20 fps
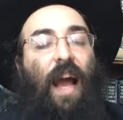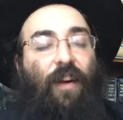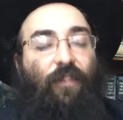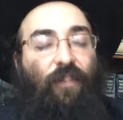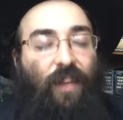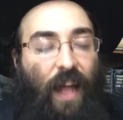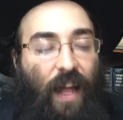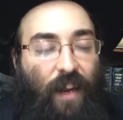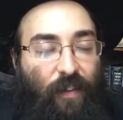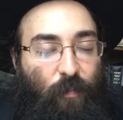
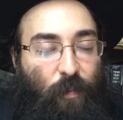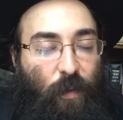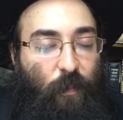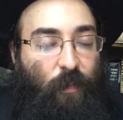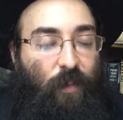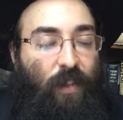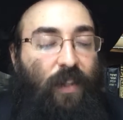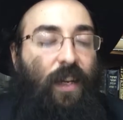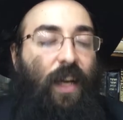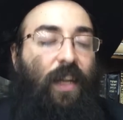lot of
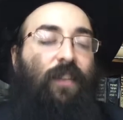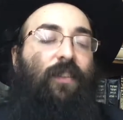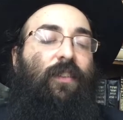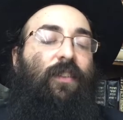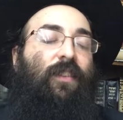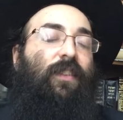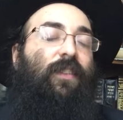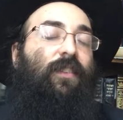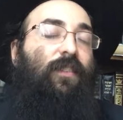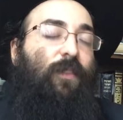people connected
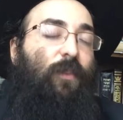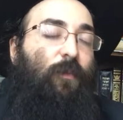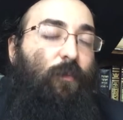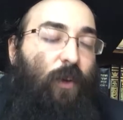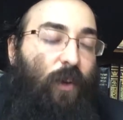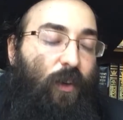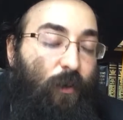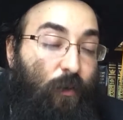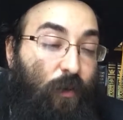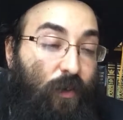this
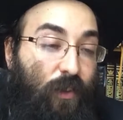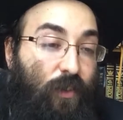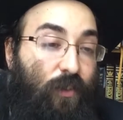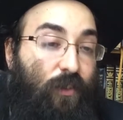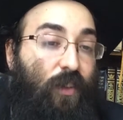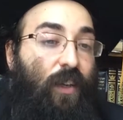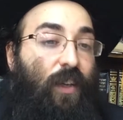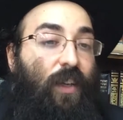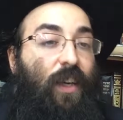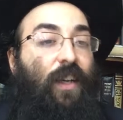Gemara with the
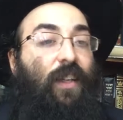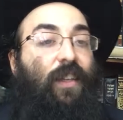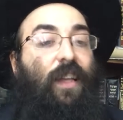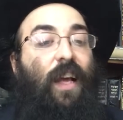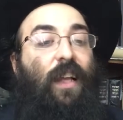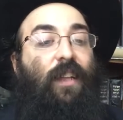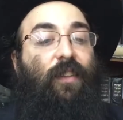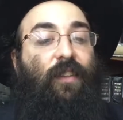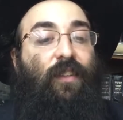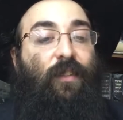Zohar
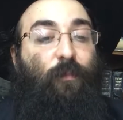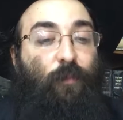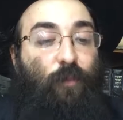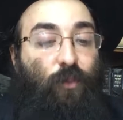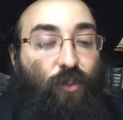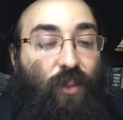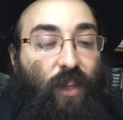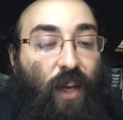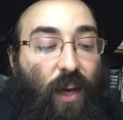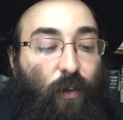that
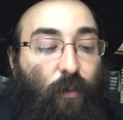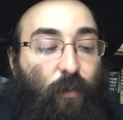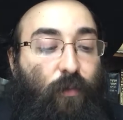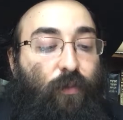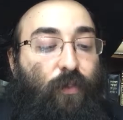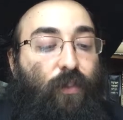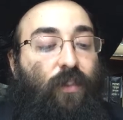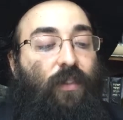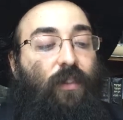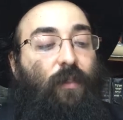Mashiach will first